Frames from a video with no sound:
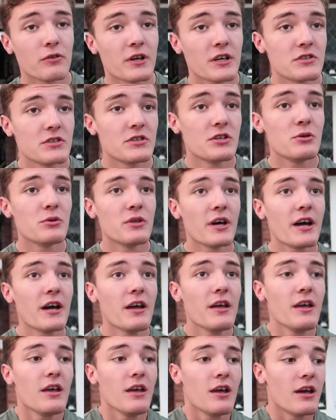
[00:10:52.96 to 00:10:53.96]
forget to do that.
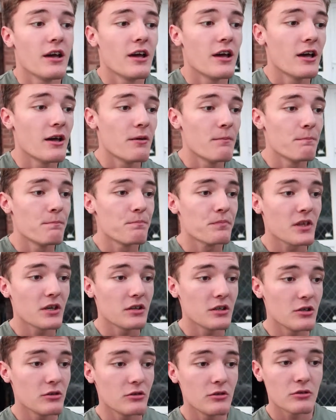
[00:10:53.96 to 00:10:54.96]

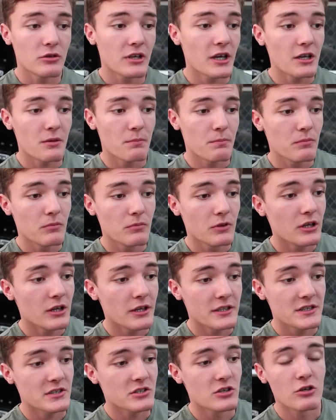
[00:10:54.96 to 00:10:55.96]
You'll get your
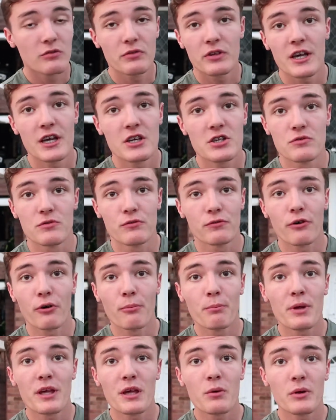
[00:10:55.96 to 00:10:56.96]
latest notifications
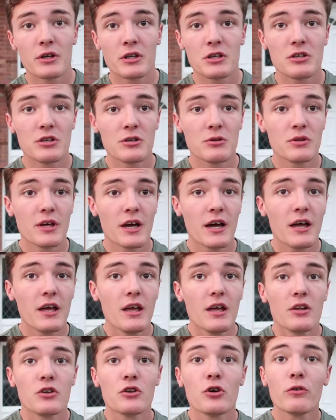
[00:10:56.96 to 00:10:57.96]
from me when you do that.
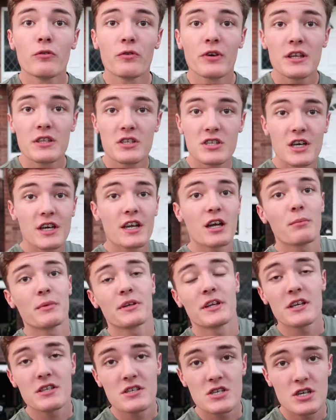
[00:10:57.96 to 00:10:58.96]
Don't forget to check out my
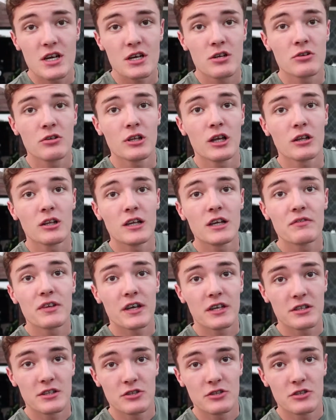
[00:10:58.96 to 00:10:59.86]
dad's channel. I'll leave that in